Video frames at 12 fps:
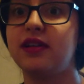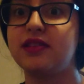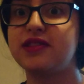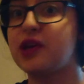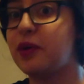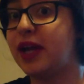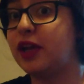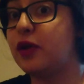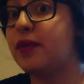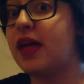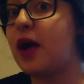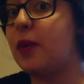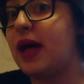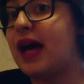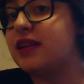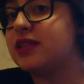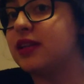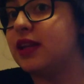so I know that I will
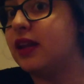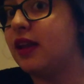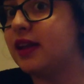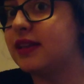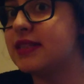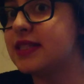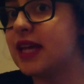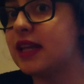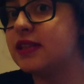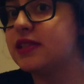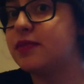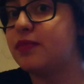actually like the scent.